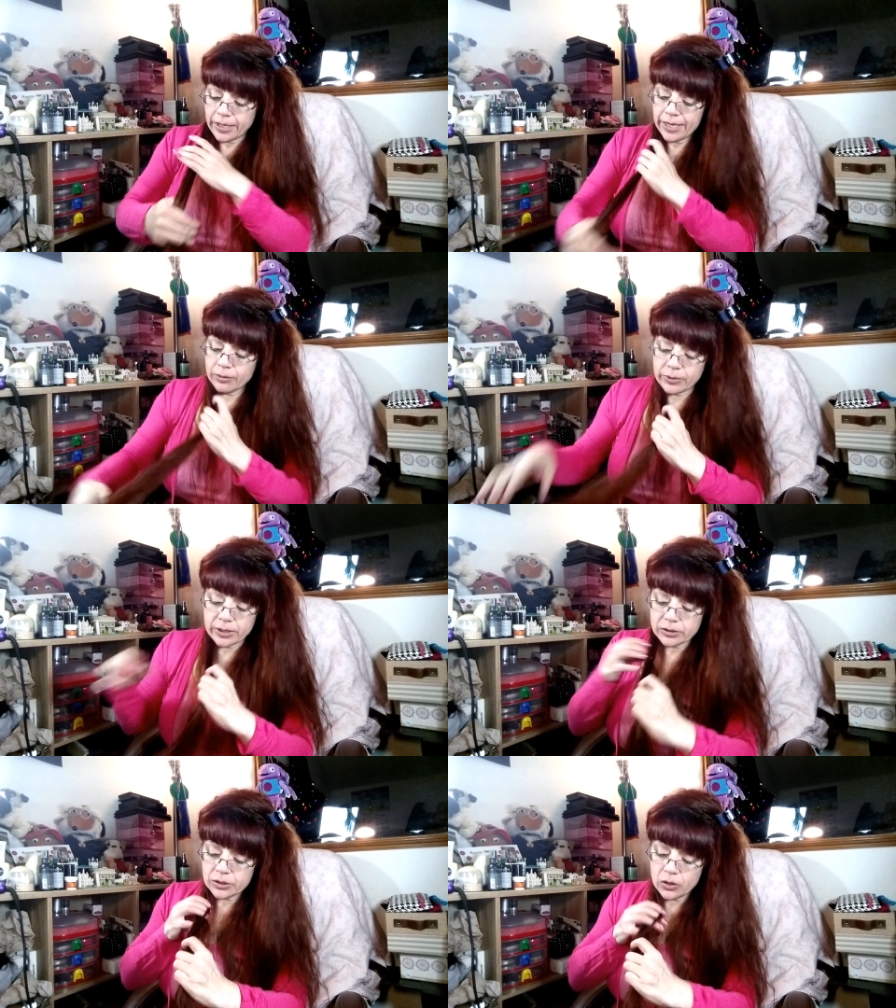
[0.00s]

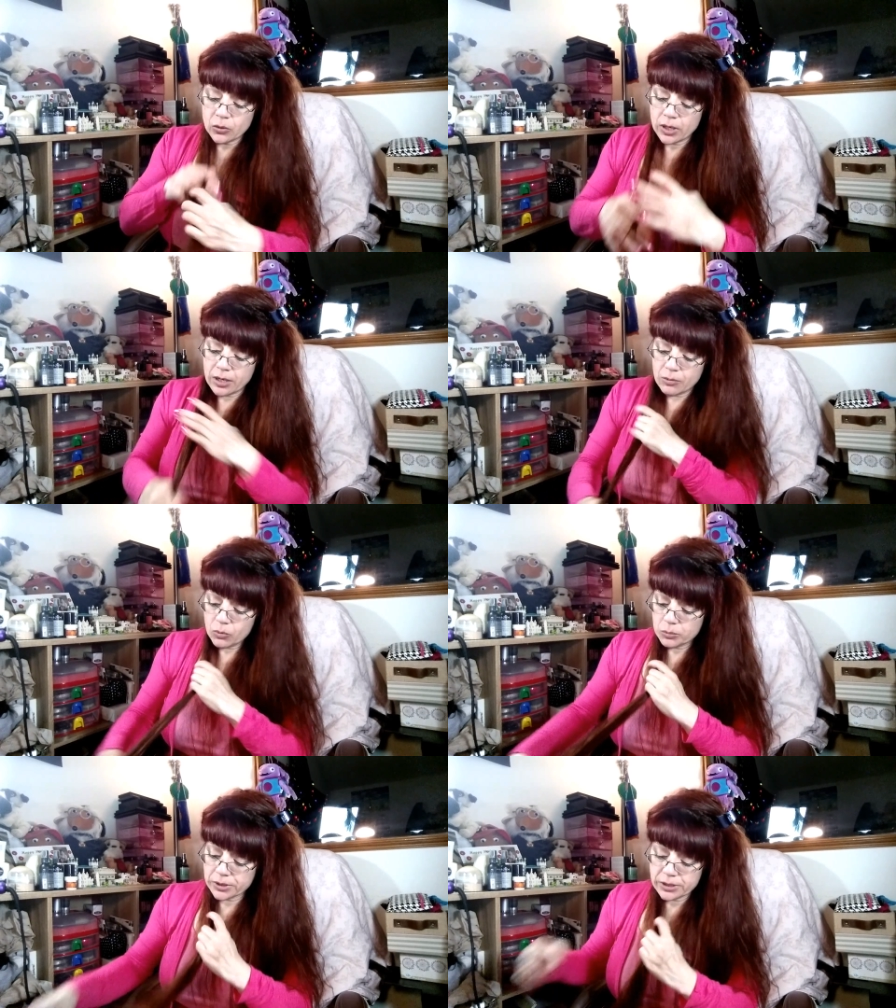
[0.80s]
Anyway, so
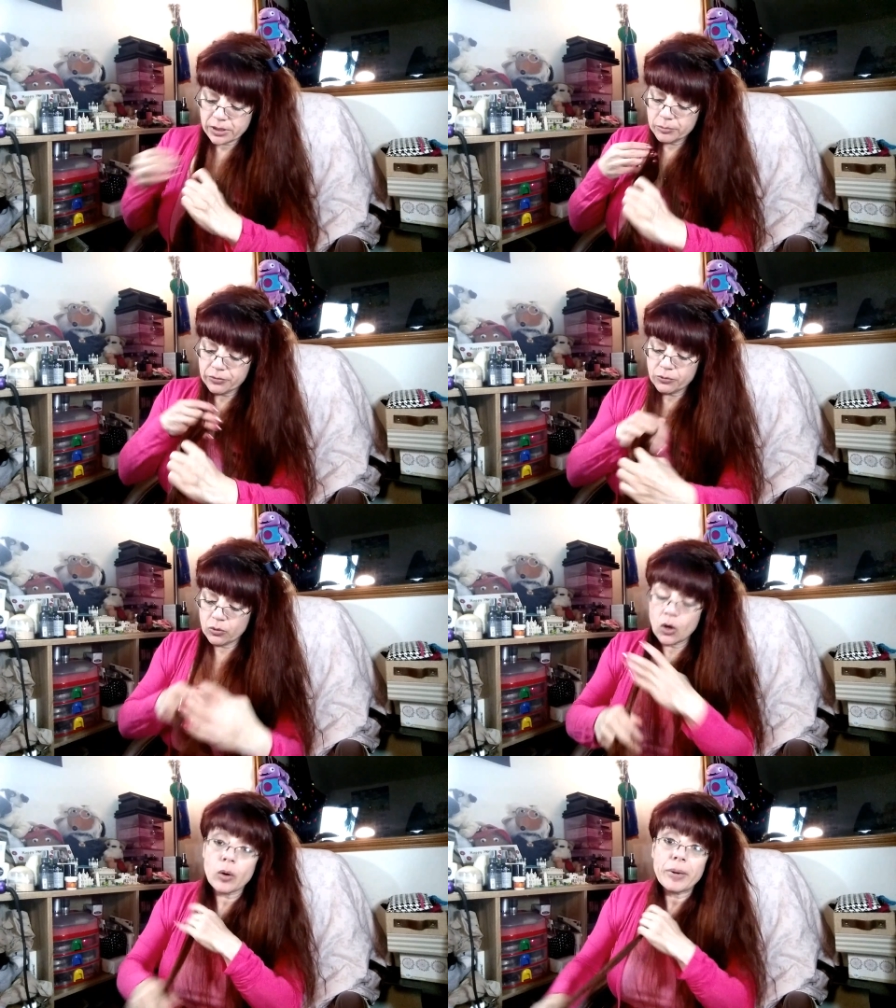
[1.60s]
what was I saying
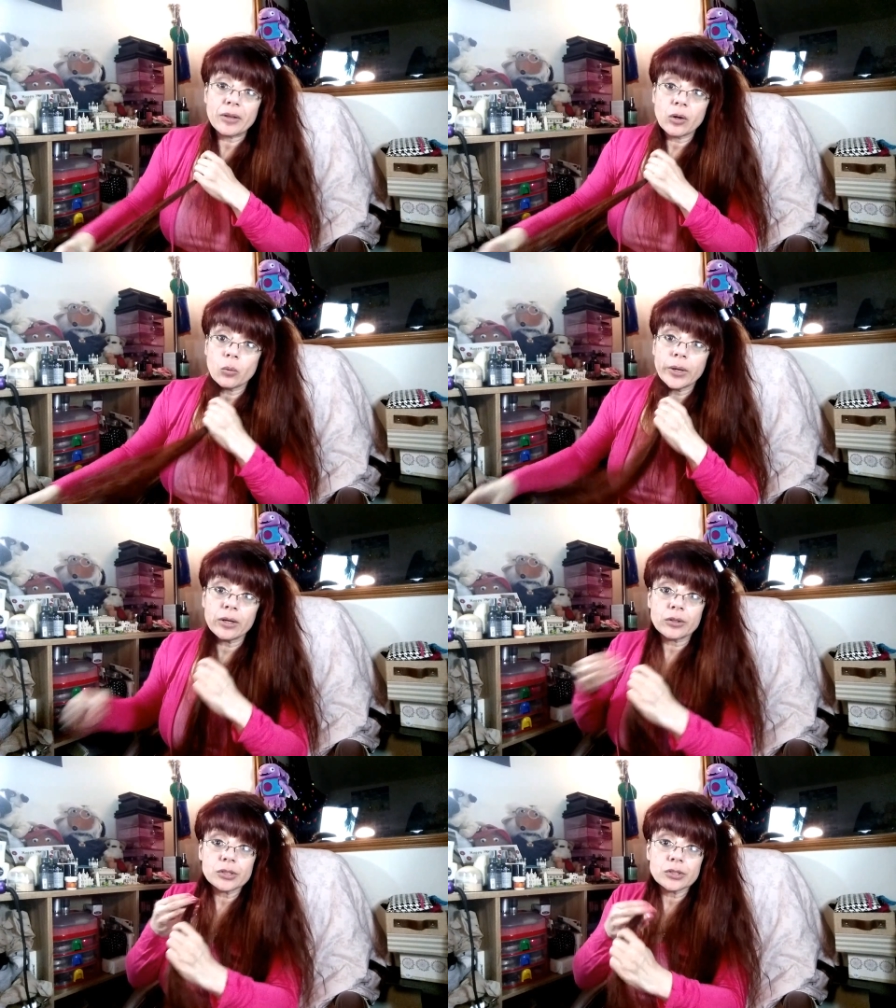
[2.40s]
before? Oh, about our
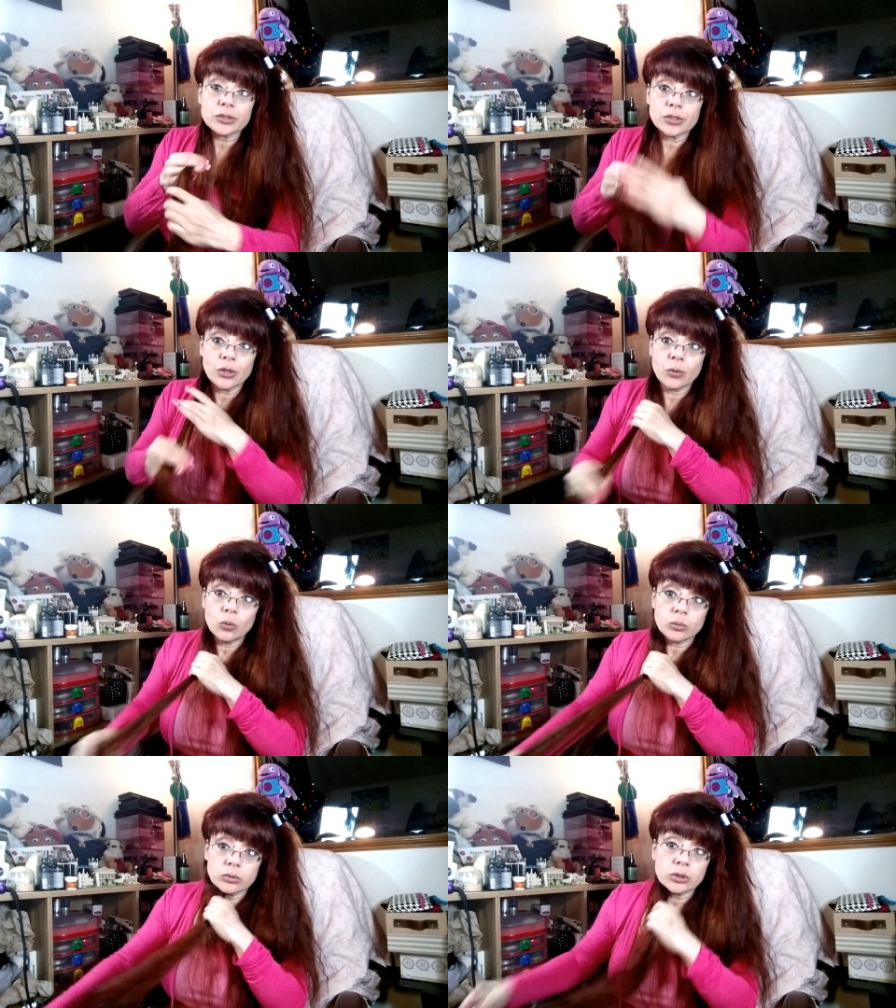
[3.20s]
weight loss. So,
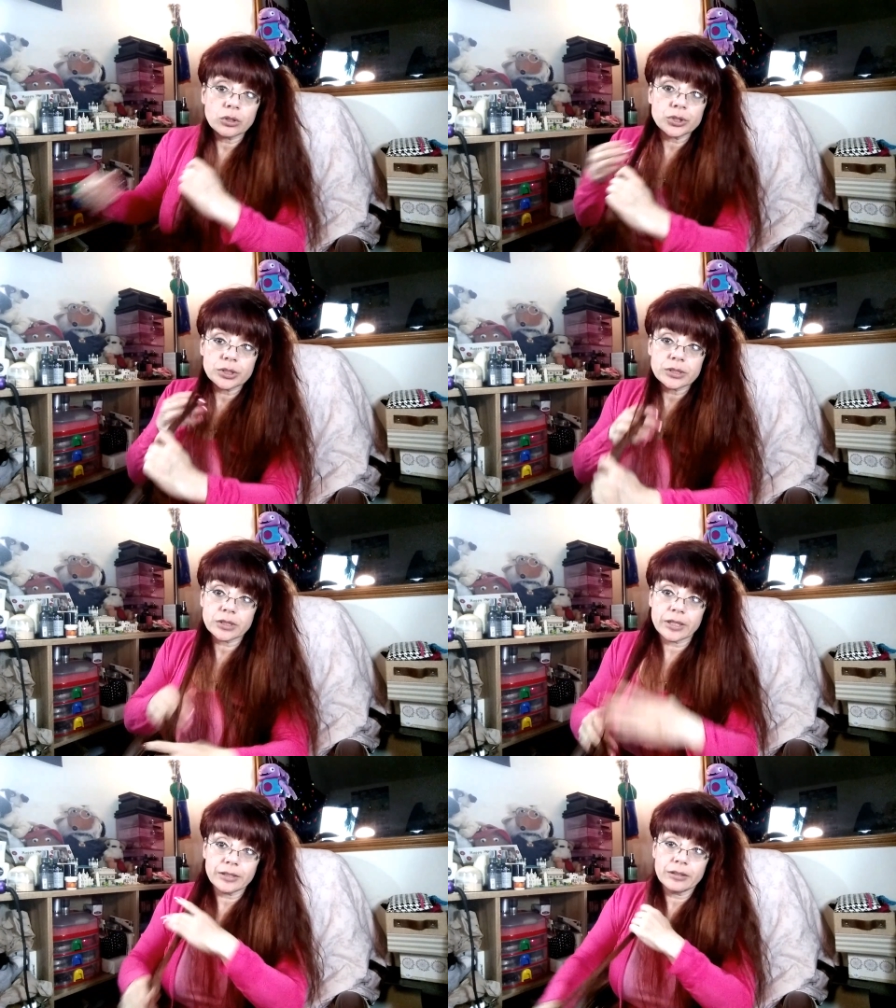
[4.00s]
oh gosh, it's
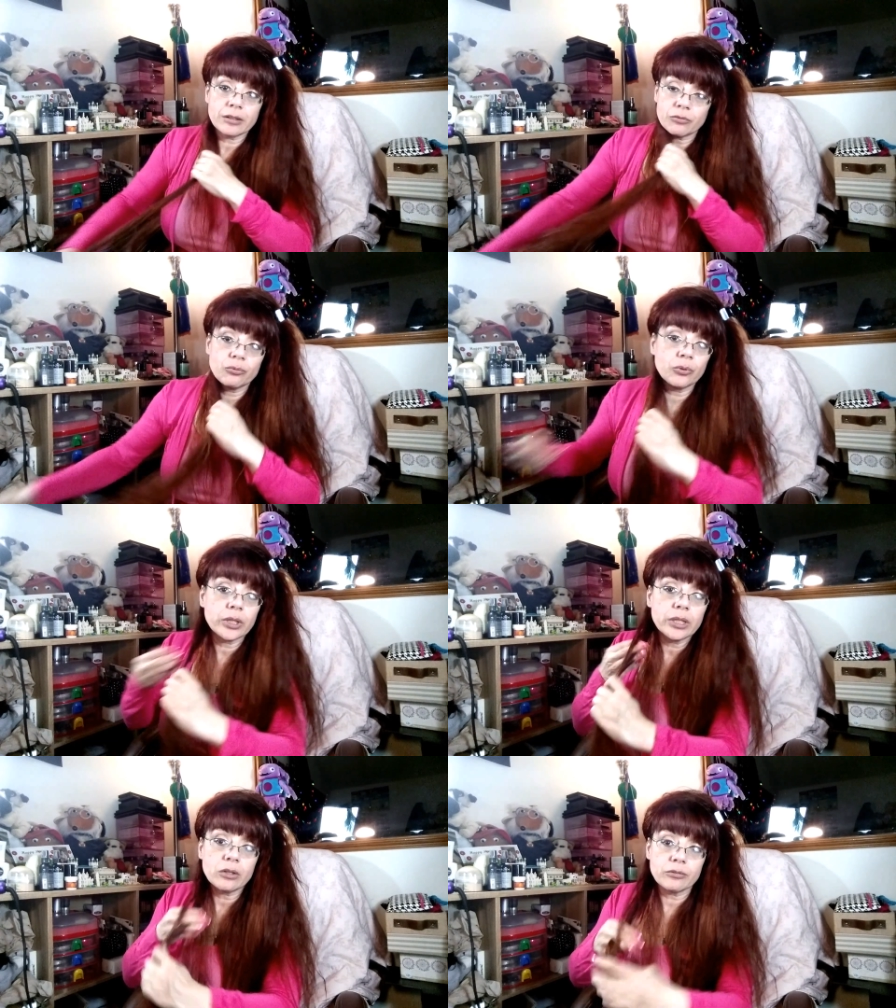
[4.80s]
getting a
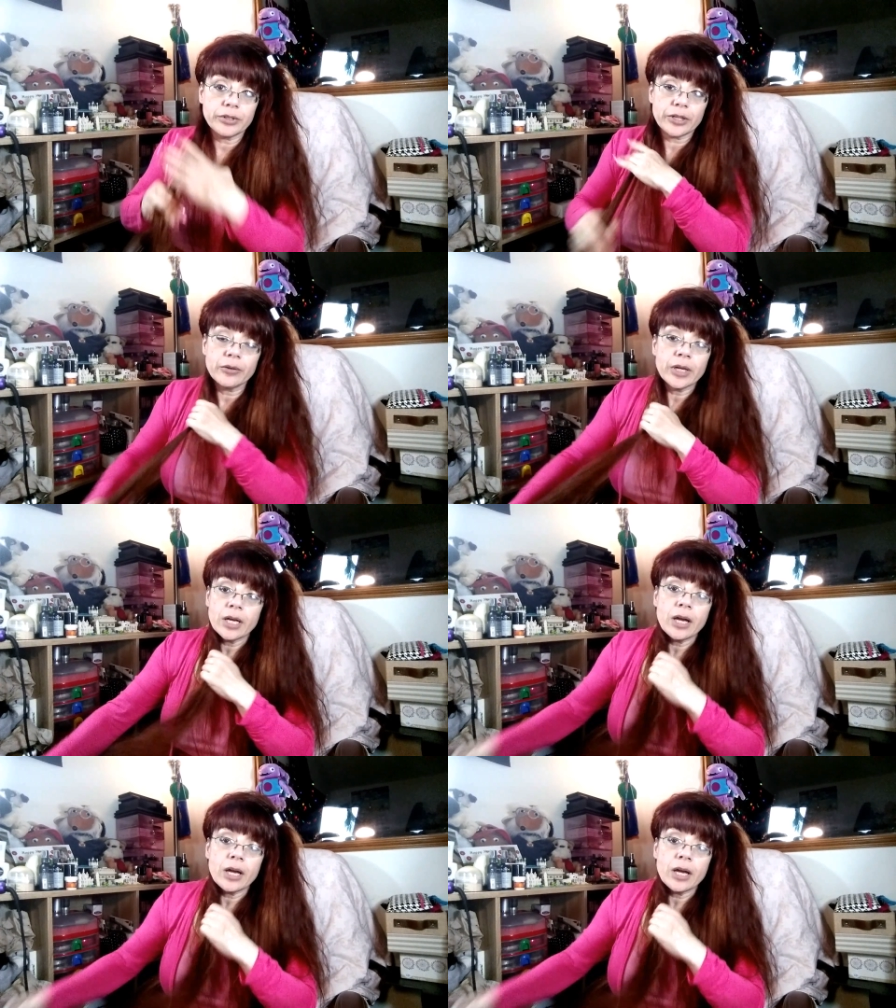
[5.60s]
really long video.